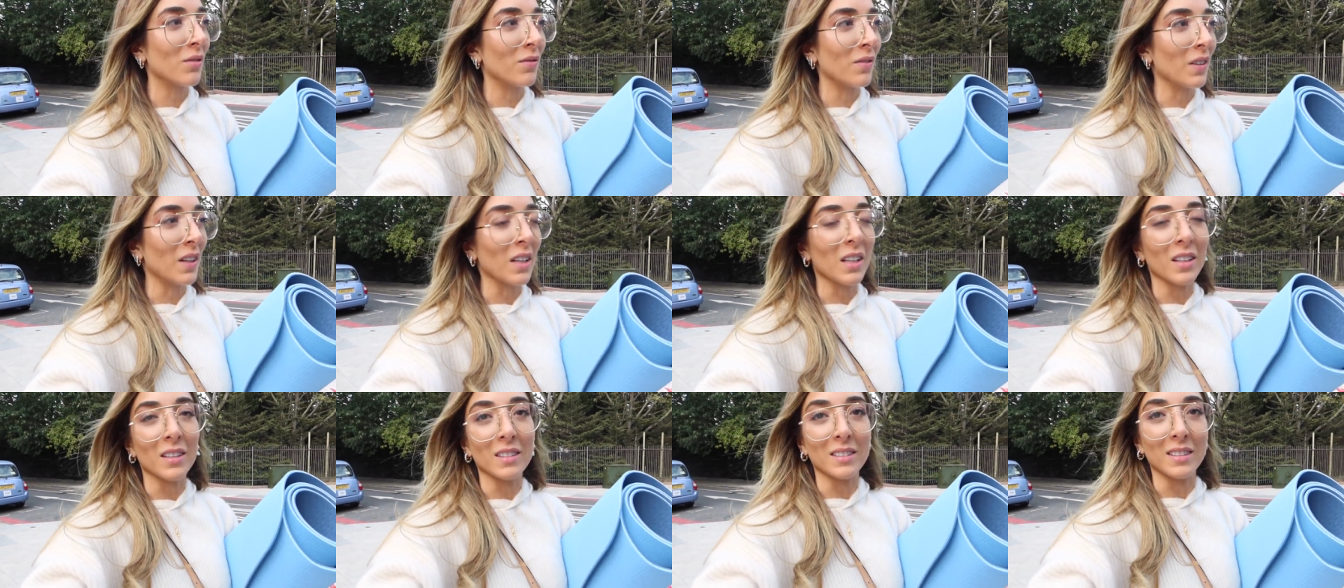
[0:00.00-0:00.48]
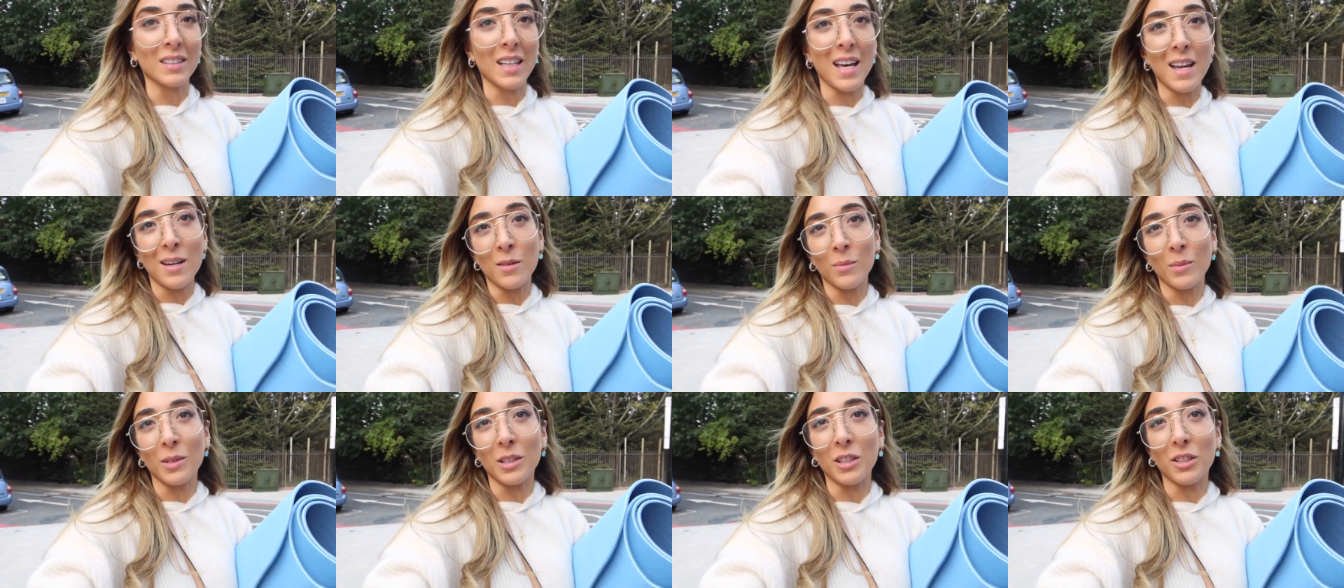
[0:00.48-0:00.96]
feel
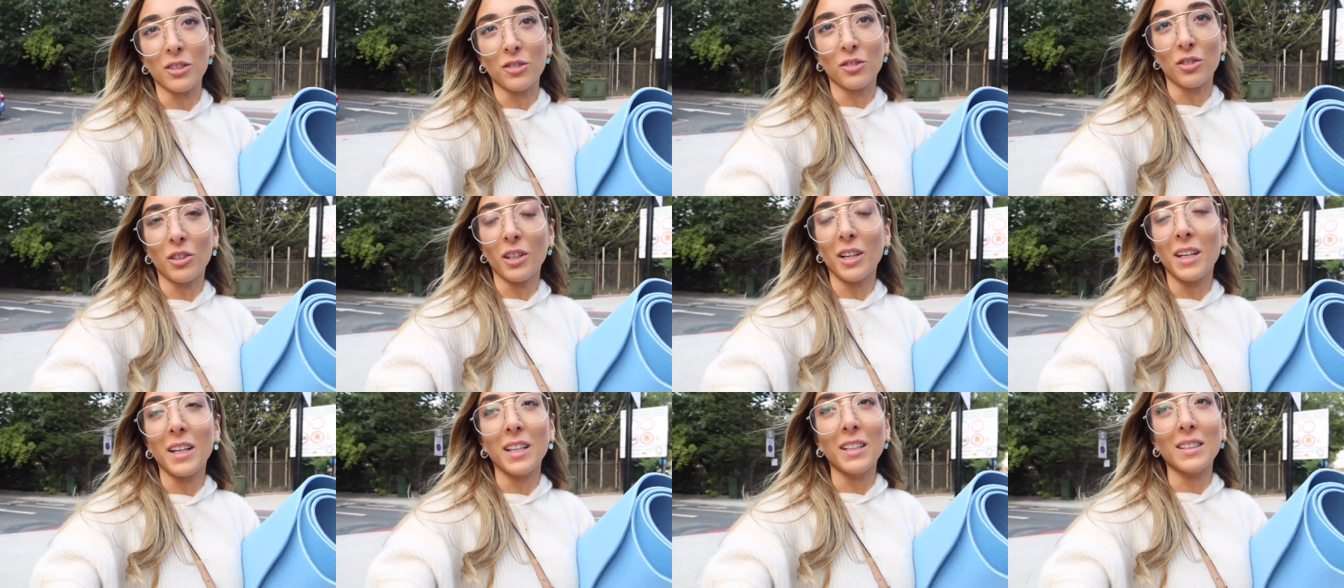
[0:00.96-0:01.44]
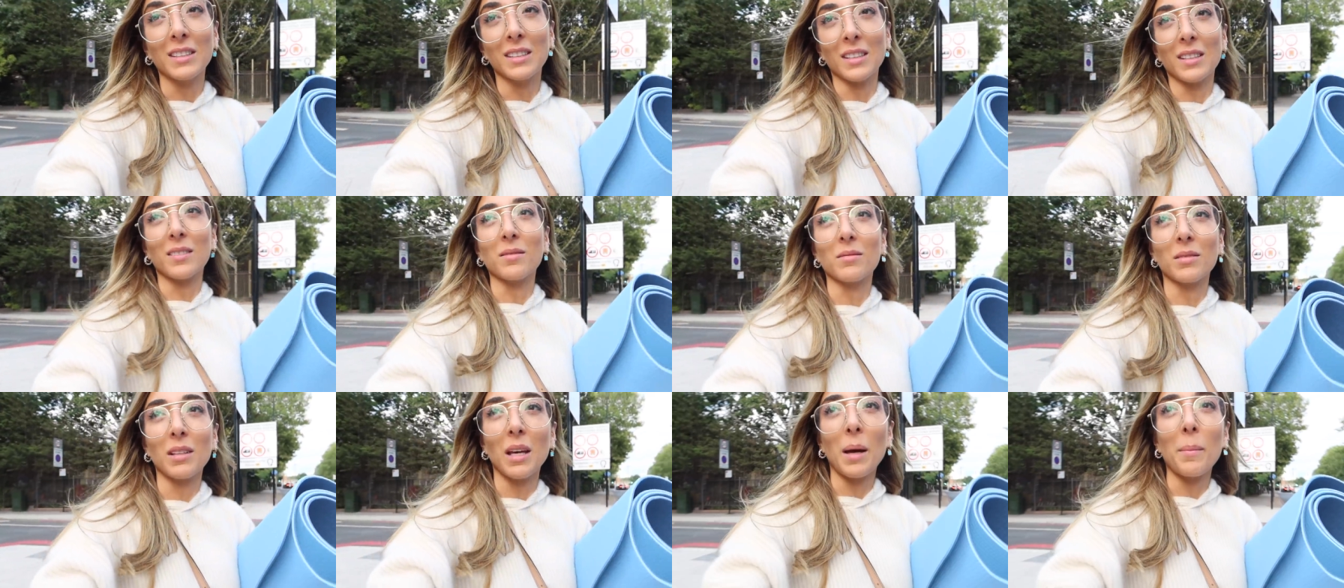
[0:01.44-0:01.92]
zen with the trees
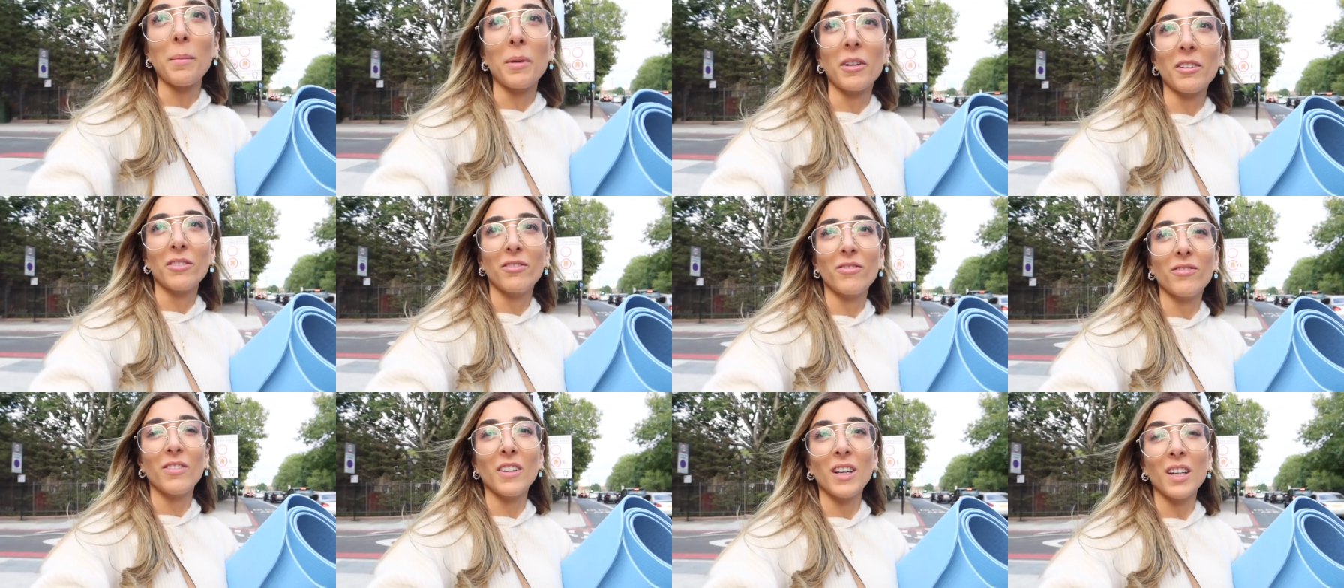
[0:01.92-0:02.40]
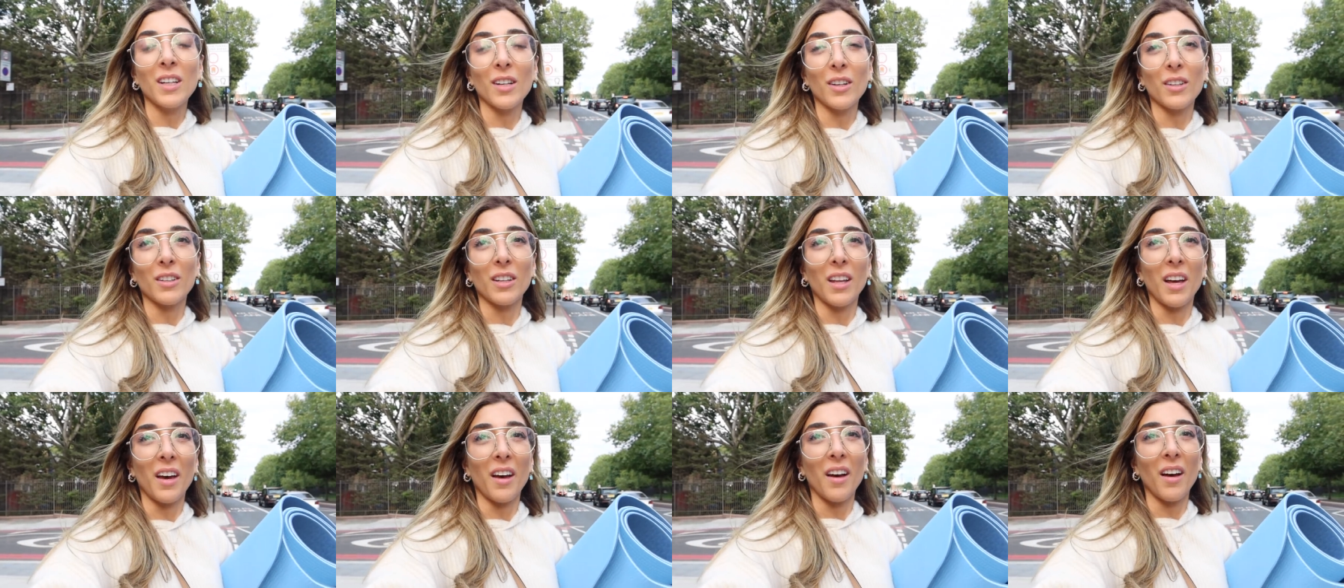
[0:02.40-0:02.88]
and get my feet
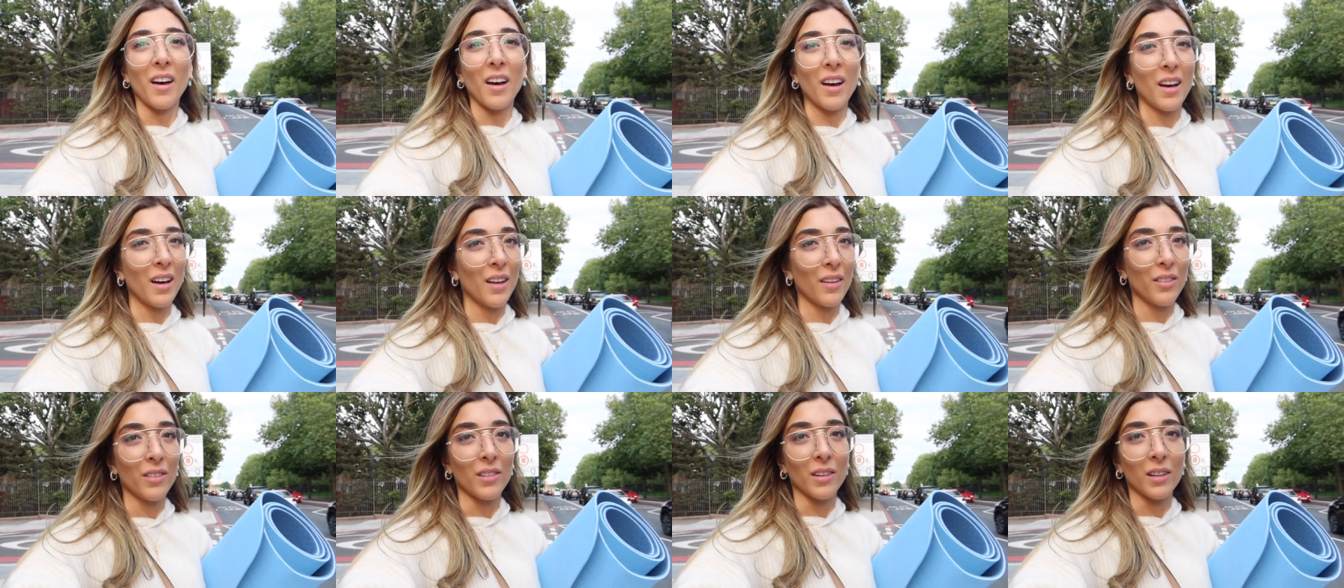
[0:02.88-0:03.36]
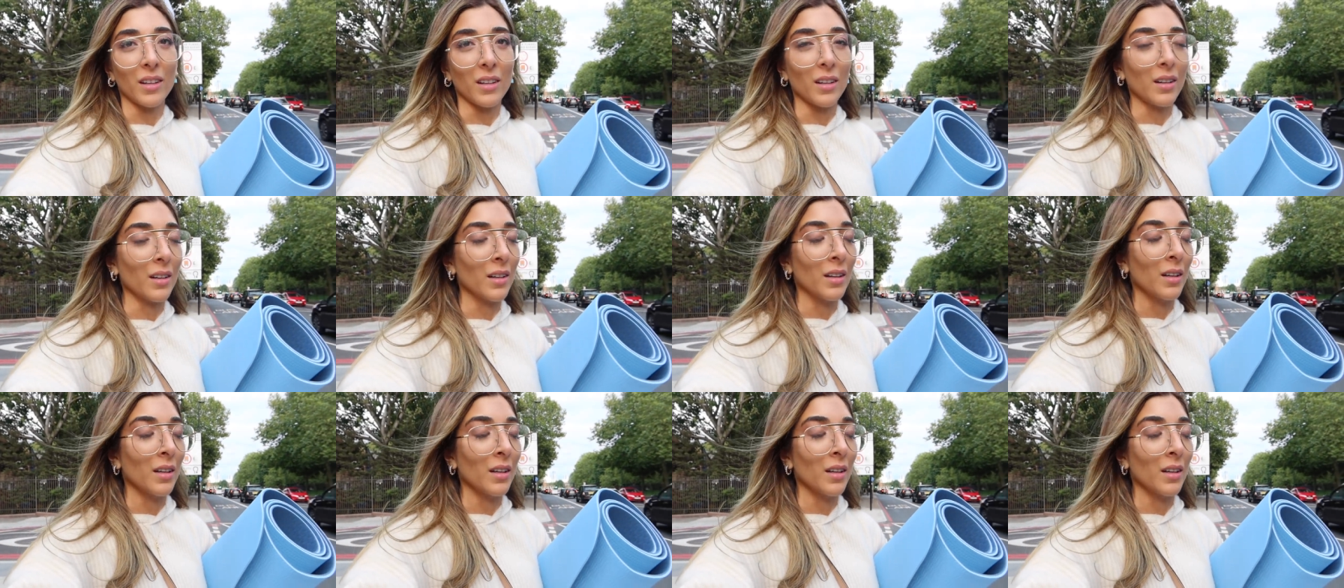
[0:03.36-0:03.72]
on the earth and